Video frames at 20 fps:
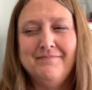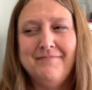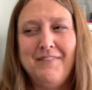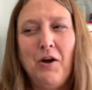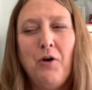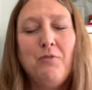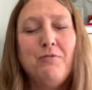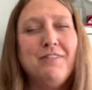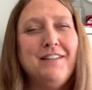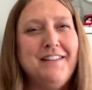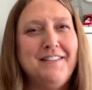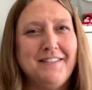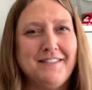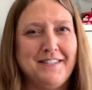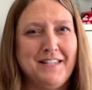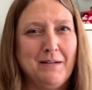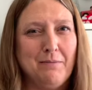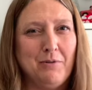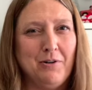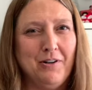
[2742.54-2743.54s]
hopefully this
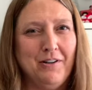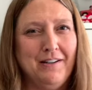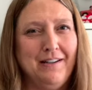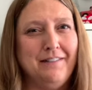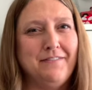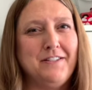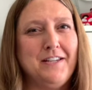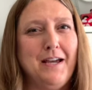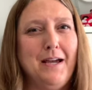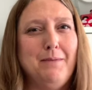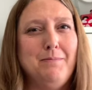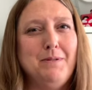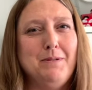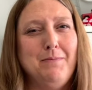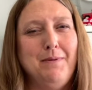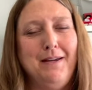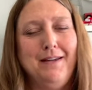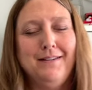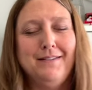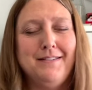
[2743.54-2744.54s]
summer I'll have time to
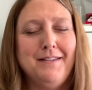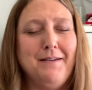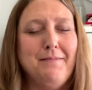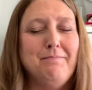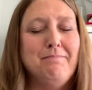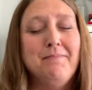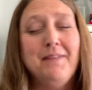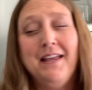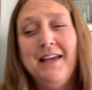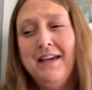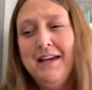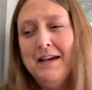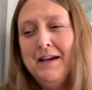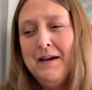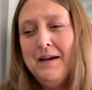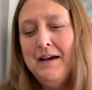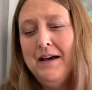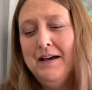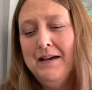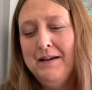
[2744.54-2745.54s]
make some.
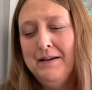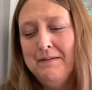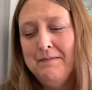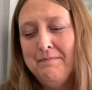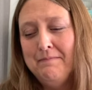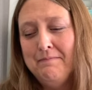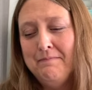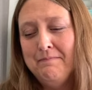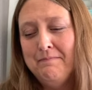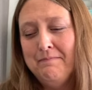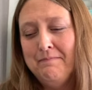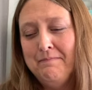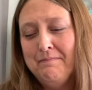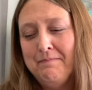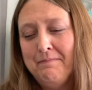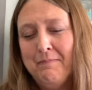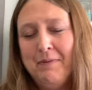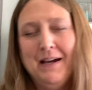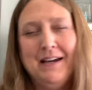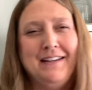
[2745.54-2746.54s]

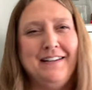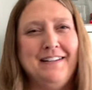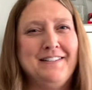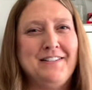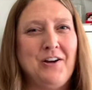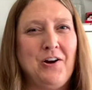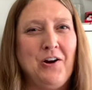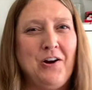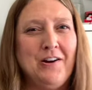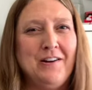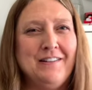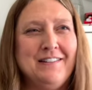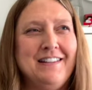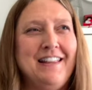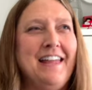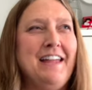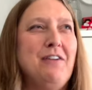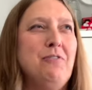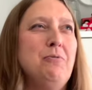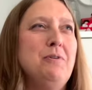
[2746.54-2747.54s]
But it's hard,
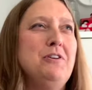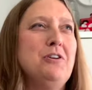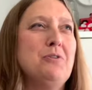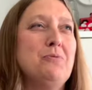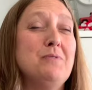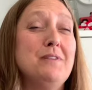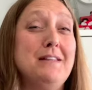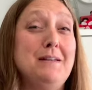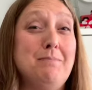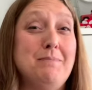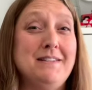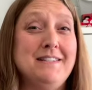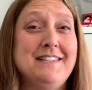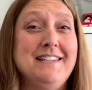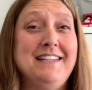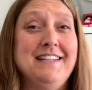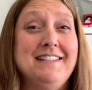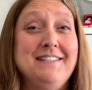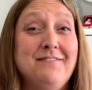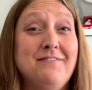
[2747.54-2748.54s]
like when you're really
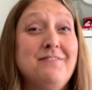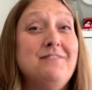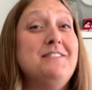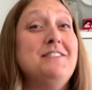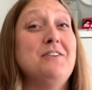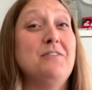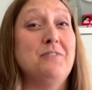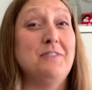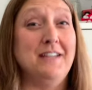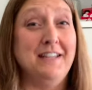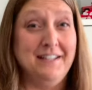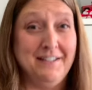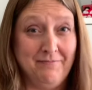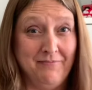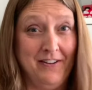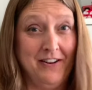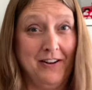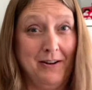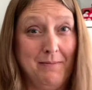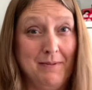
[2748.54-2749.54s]
busy and don't get
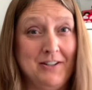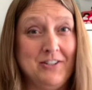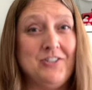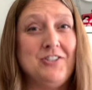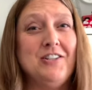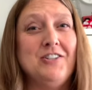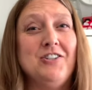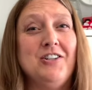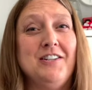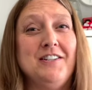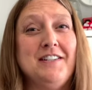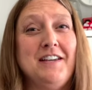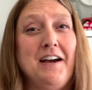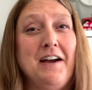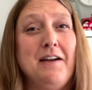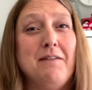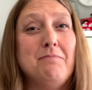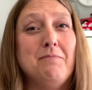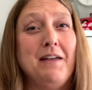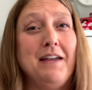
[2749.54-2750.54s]
very much stitching
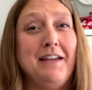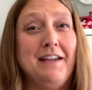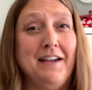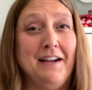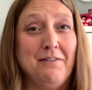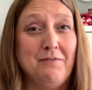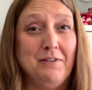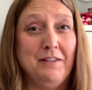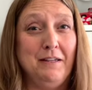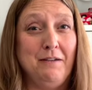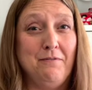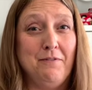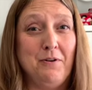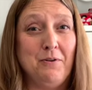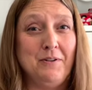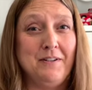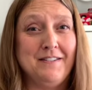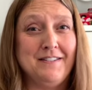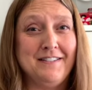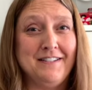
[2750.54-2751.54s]
time. Like I really
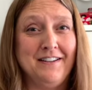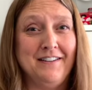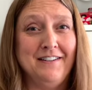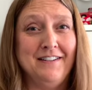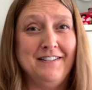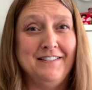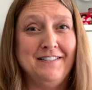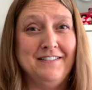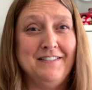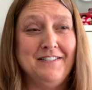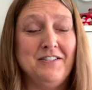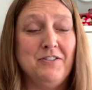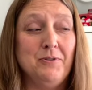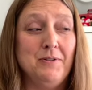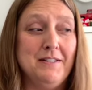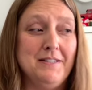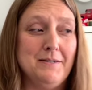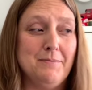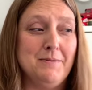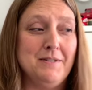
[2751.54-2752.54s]
focused on
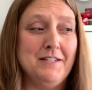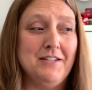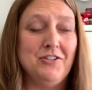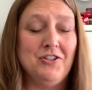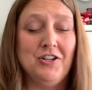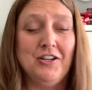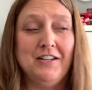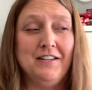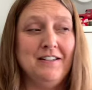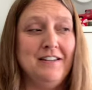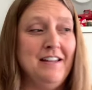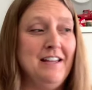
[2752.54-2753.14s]
doing some stitching.